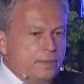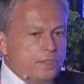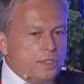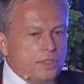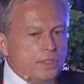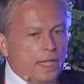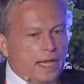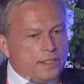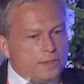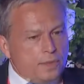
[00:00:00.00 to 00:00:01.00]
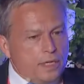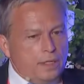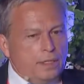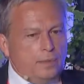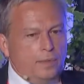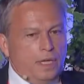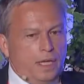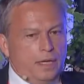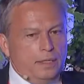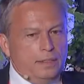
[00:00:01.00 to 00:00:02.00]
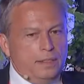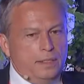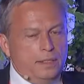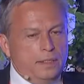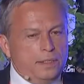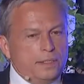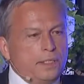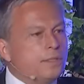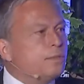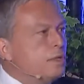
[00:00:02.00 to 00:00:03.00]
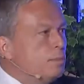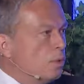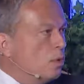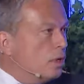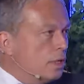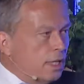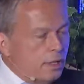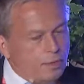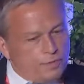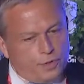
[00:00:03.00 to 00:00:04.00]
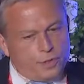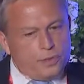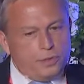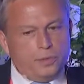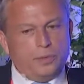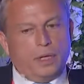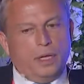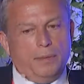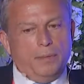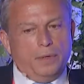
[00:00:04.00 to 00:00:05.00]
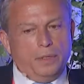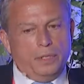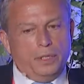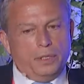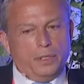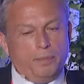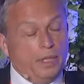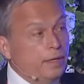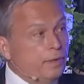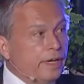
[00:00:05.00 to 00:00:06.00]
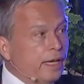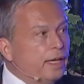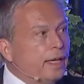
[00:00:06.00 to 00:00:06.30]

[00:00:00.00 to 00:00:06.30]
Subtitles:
It was just last week that we had the C3 board that I referred to earlier, the plenary,